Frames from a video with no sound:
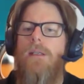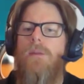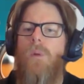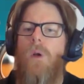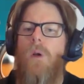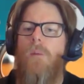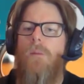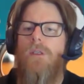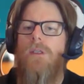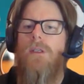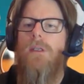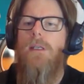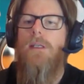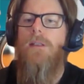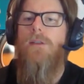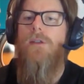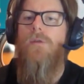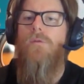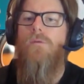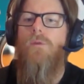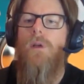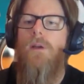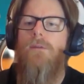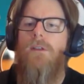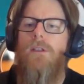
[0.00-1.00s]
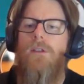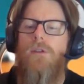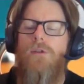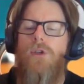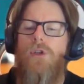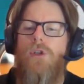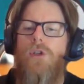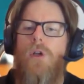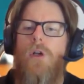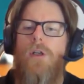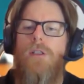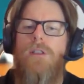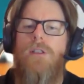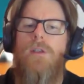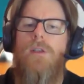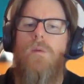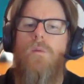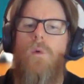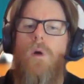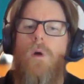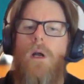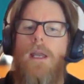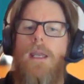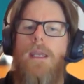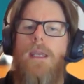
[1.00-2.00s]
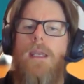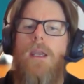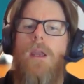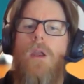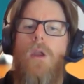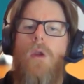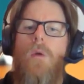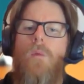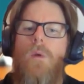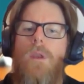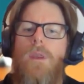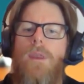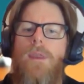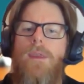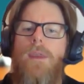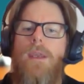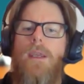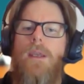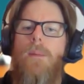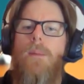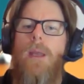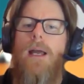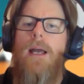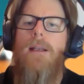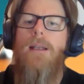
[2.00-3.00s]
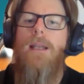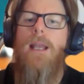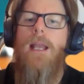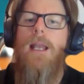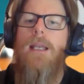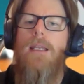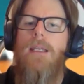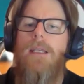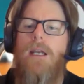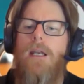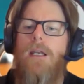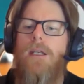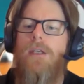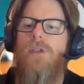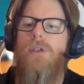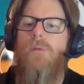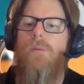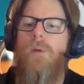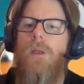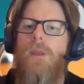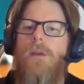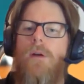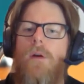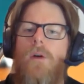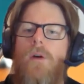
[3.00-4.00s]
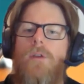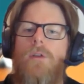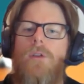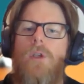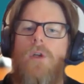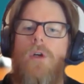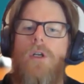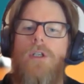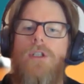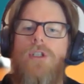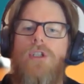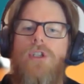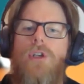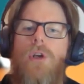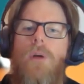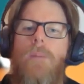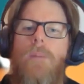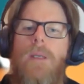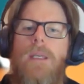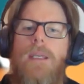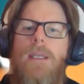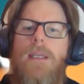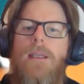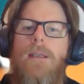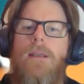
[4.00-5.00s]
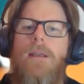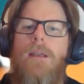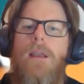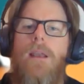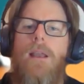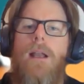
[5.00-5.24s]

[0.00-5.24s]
promising to revolutionize the way we think about and engage with online shopping.